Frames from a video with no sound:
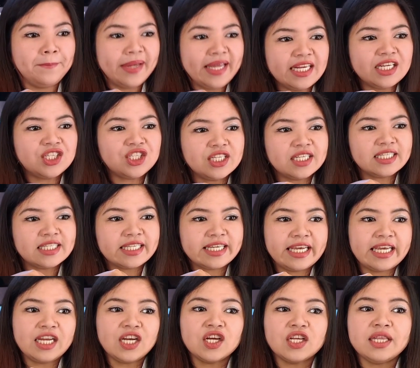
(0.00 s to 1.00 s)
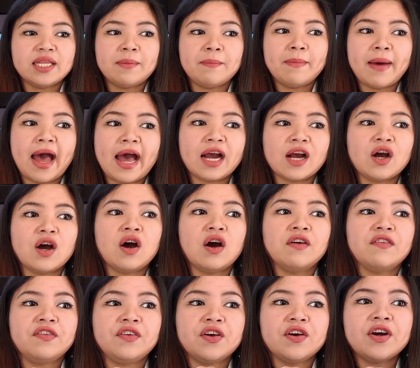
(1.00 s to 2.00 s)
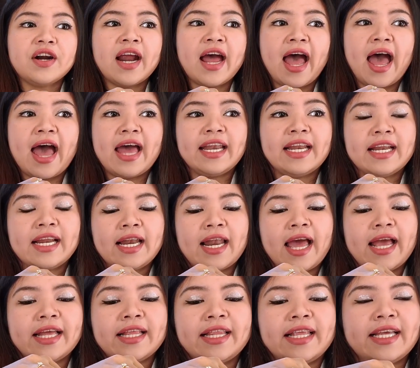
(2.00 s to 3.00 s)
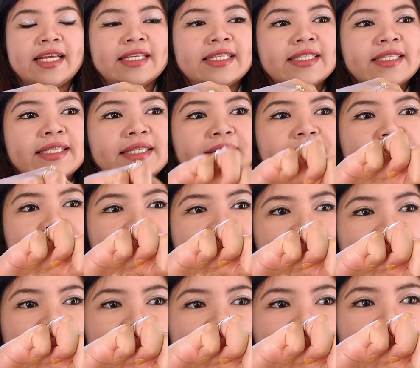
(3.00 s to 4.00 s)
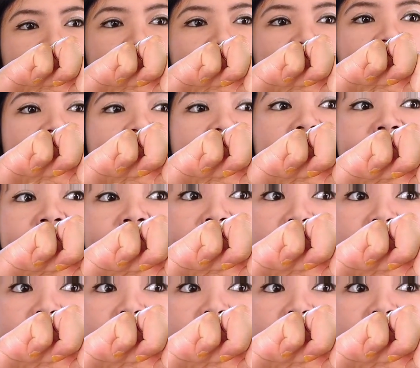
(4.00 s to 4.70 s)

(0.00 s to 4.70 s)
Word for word: Pinch the skin on the back of your hand like this, and keep it